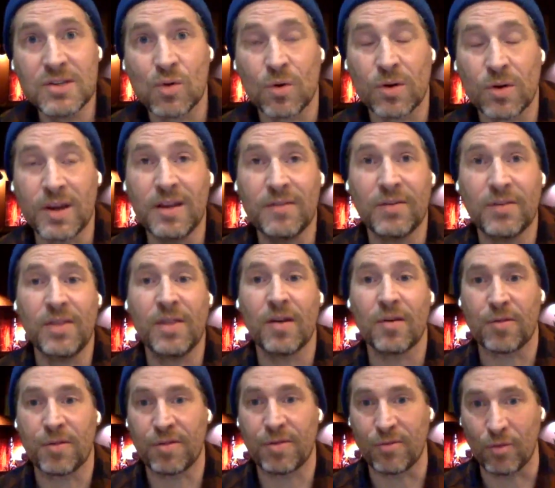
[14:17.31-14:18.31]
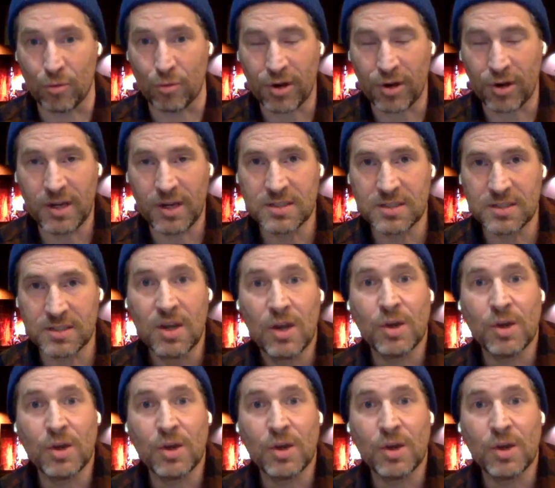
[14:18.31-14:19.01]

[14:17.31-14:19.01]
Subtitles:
or even their 30s,